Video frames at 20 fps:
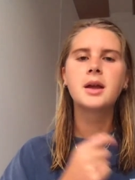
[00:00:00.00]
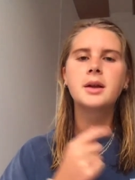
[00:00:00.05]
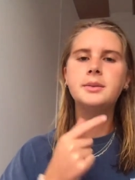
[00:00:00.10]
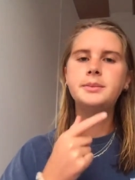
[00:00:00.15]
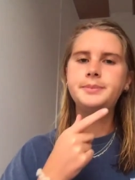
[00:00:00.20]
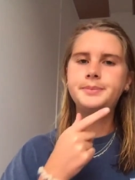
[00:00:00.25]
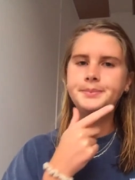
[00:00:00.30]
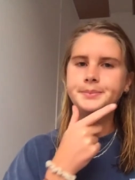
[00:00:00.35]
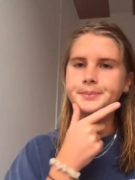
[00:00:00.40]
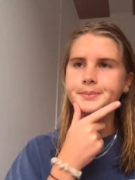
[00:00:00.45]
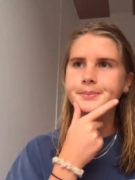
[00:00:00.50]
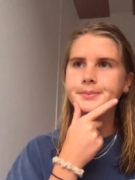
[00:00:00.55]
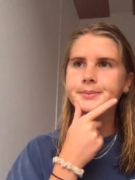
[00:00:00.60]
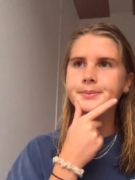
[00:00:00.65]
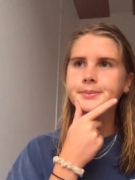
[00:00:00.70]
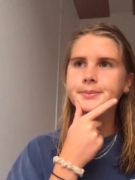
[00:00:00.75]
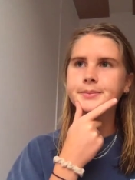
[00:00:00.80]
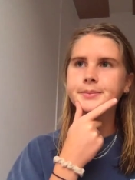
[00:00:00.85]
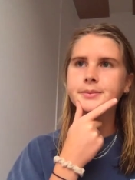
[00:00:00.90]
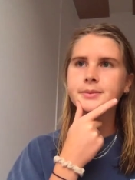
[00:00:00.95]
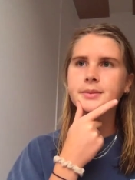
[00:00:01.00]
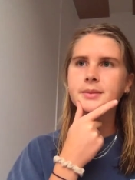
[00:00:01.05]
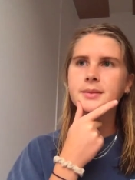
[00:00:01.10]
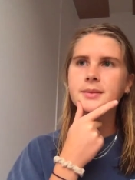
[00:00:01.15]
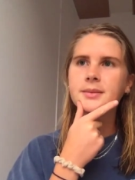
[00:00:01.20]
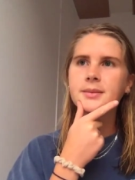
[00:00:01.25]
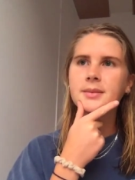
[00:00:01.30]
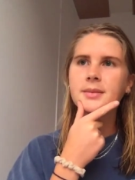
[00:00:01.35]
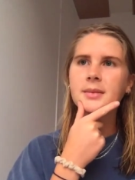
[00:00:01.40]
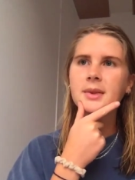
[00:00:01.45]
Can
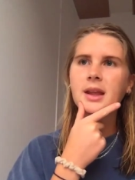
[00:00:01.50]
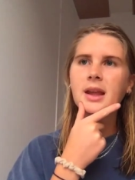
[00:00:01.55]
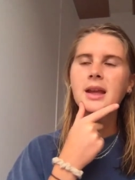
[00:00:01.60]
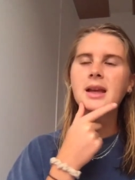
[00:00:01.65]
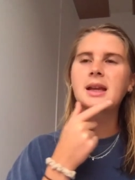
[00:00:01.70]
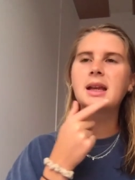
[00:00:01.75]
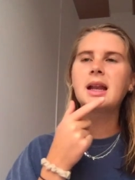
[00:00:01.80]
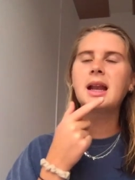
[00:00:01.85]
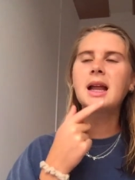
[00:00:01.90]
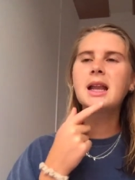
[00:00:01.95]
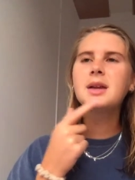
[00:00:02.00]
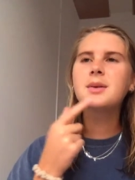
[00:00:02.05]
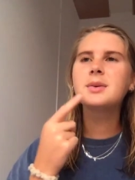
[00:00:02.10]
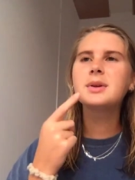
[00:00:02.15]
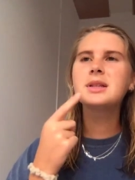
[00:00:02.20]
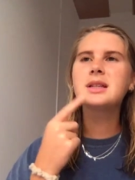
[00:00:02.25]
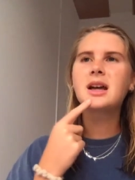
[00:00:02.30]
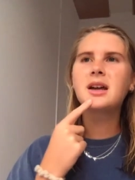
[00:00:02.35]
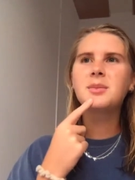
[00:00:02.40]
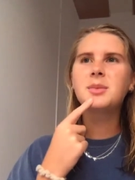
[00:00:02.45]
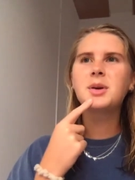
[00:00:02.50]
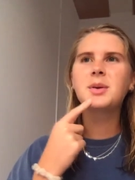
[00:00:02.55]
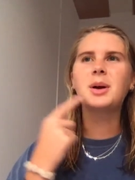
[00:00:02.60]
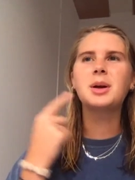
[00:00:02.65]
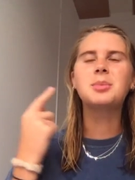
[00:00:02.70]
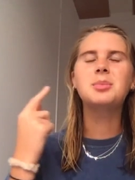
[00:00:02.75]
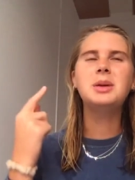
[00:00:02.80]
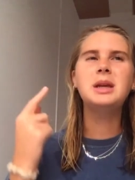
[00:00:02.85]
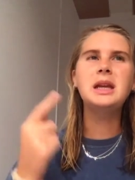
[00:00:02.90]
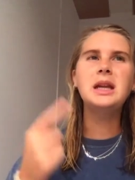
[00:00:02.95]
anyone tell me why
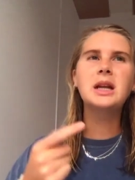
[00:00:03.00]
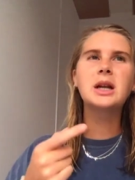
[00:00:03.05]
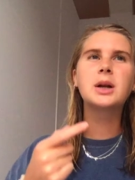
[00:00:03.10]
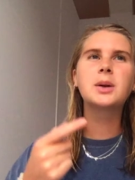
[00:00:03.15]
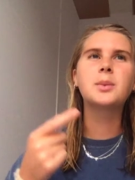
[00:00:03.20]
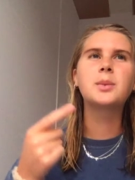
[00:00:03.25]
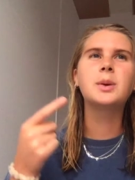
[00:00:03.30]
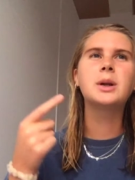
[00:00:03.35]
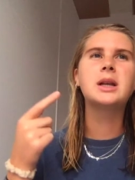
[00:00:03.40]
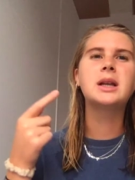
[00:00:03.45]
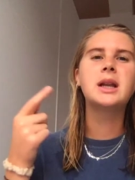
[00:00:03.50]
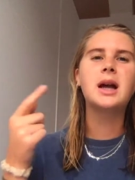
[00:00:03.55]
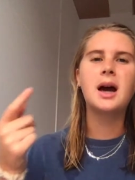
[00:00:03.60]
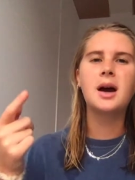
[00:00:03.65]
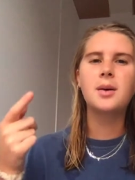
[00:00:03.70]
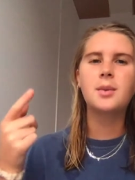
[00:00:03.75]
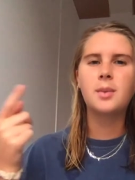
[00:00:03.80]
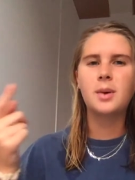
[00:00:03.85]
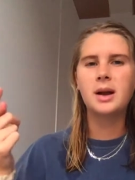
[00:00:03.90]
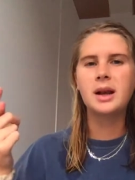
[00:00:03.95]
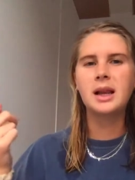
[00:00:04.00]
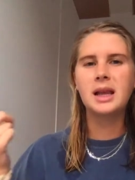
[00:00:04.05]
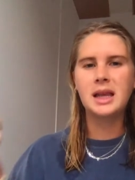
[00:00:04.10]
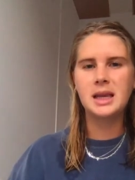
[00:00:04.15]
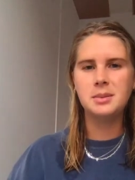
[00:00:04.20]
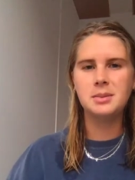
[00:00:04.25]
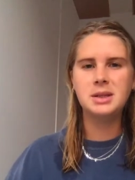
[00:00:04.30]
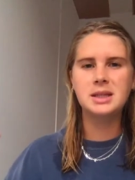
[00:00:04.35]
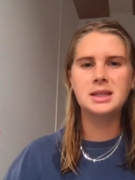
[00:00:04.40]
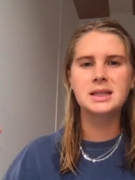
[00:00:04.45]
Peter would not want
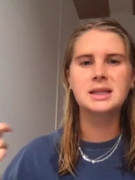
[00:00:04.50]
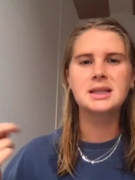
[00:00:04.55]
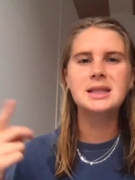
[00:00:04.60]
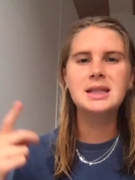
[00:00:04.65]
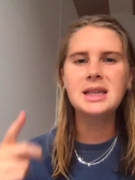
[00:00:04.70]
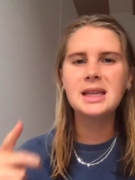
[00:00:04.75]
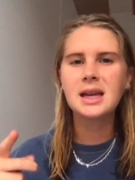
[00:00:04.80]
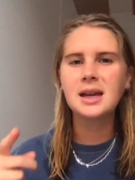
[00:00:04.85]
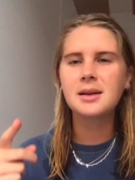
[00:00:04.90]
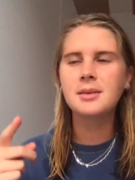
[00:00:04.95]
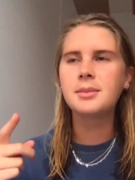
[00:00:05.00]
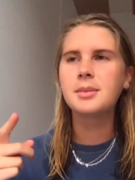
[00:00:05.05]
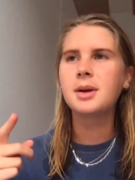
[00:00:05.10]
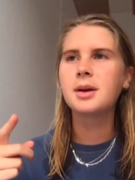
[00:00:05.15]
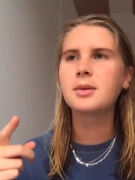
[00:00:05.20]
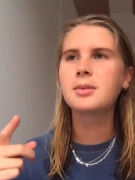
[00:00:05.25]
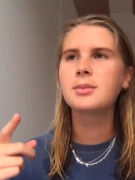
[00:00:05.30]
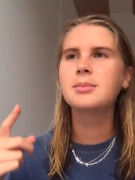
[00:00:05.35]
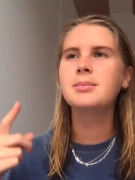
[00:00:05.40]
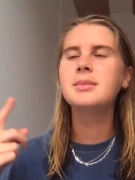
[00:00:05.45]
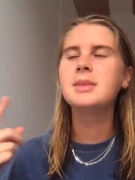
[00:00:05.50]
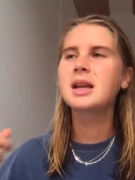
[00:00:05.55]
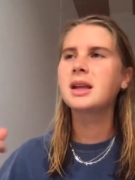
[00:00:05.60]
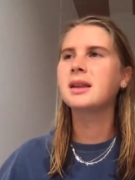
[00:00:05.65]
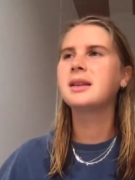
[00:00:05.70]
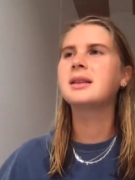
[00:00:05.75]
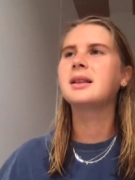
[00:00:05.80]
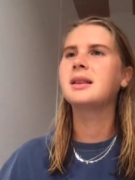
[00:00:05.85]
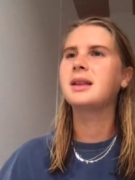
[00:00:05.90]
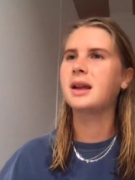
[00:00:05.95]
Amy to see him mailing
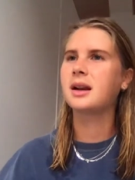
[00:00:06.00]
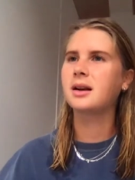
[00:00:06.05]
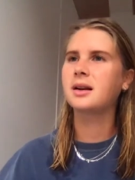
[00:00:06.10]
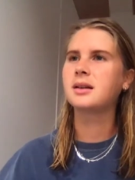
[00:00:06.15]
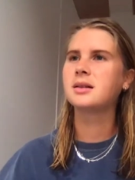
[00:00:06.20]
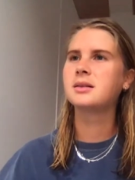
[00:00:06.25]
the letter?